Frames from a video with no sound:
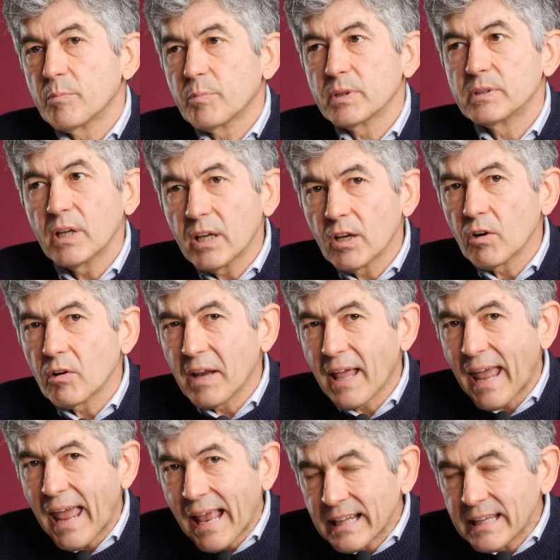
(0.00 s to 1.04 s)
a particular
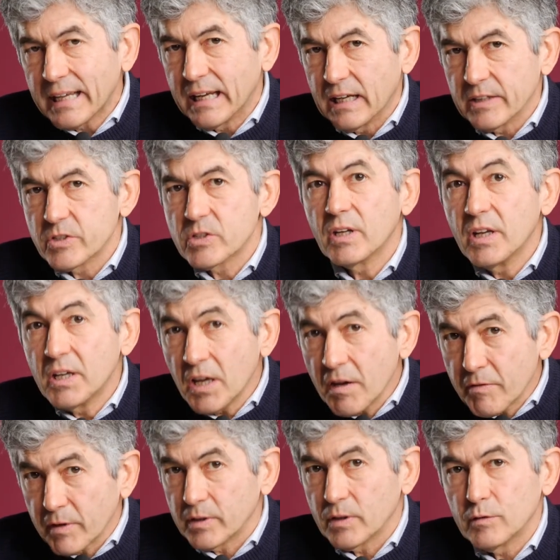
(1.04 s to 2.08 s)
elegance
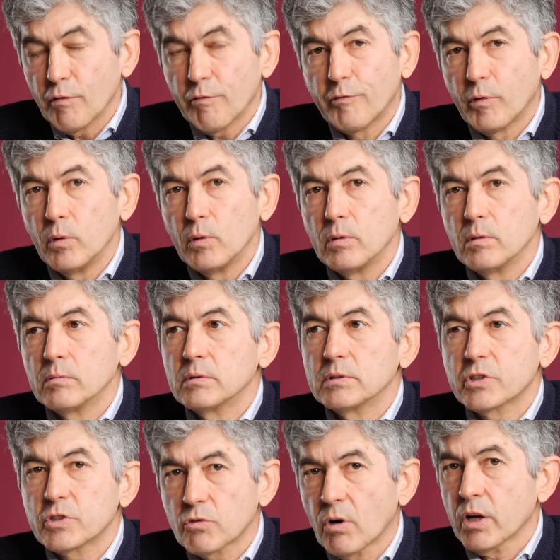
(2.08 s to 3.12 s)
given the full
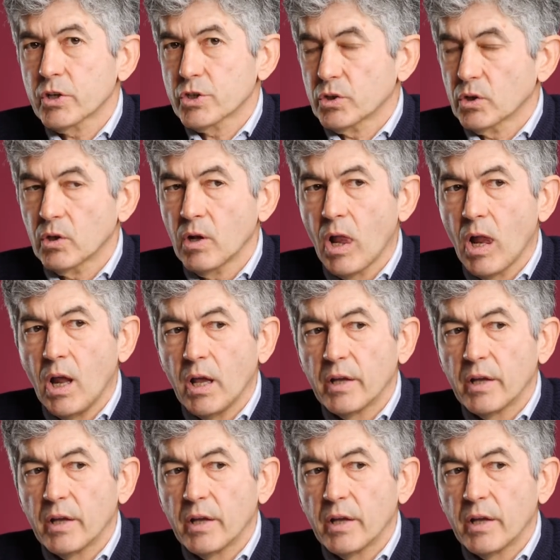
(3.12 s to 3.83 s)
structure